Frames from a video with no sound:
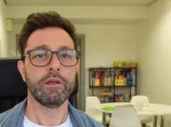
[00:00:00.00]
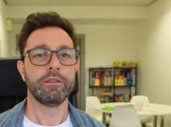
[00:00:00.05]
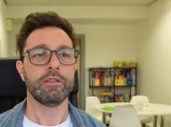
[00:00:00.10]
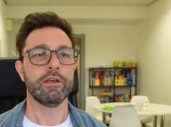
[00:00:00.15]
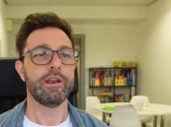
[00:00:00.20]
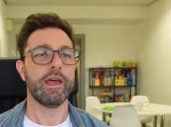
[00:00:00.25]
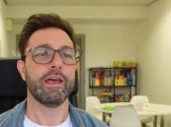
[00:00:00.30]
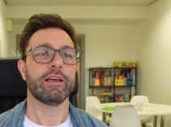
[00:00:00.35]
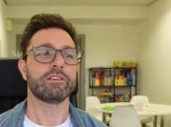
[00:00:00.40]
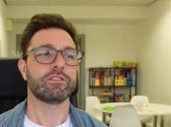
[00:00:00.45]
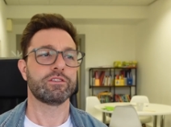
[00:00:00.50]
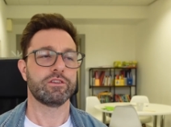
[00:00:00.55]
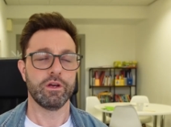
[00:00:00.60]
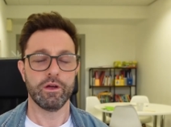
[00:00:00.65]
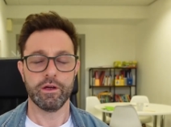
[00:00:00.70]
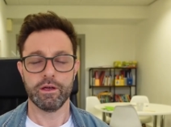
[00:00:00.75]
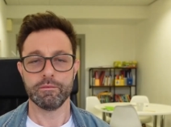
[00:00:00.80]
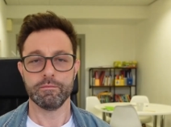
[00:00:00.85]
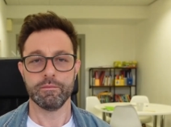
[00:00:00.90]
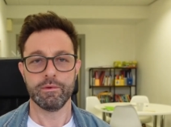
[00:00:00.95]
The next
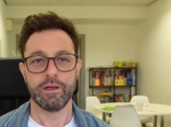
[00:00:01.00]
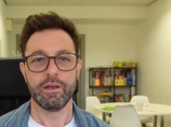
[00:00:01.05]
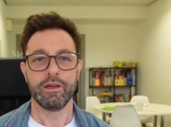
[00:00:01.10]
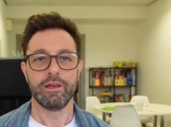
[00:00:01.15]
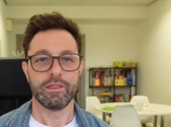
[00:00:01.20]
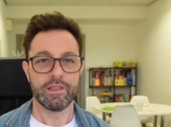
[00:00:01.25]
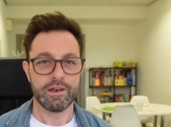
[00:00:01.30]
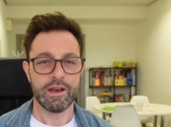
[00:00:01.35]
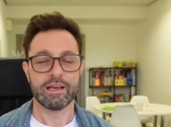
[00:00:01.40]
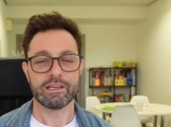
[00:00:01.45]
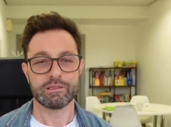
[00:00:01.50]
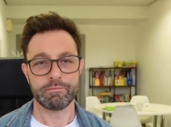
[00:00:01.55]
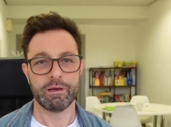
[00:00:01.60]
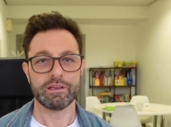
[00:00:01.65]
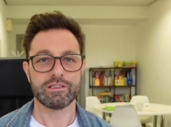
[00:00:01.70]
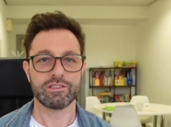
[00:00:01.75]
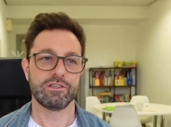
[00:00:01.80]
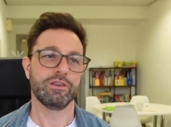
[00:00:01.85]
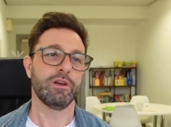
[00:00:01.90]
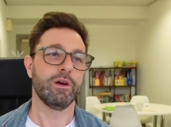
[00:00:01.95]
time, the next
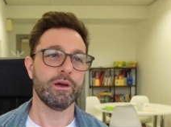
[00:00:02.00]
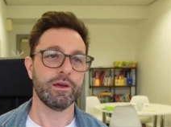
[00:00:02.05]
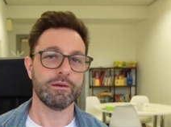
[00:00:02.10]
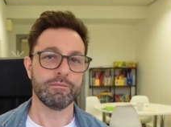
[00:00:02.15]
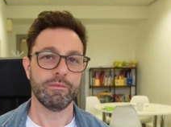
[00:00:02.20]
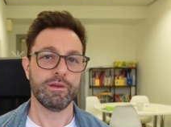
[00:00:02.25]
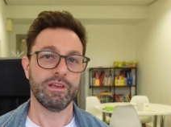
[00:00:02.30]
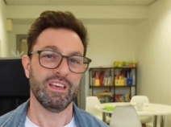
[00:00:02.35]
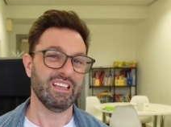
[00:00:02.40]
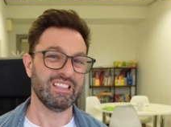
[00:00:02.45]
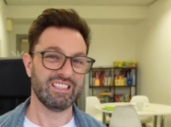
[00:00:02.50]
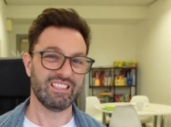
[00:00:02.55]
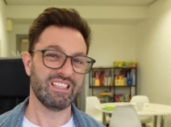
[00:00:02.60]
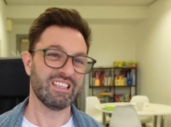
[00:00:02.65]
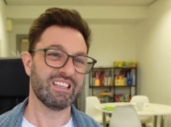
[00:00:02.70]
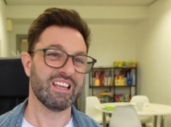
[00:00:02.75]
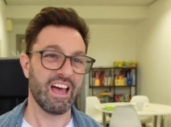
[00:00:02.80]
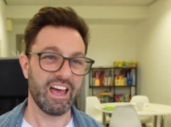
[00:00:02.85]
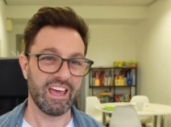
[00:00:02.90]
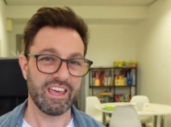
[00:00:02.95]
best time is
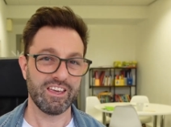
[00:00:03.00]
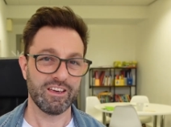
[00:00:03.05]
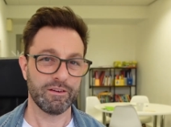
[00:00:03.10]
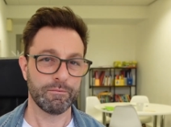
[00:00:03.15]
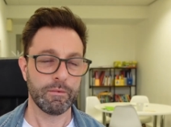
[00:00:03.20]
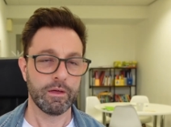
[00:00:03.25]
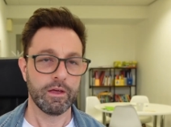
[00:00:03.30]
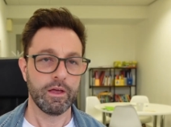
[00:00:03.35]
today.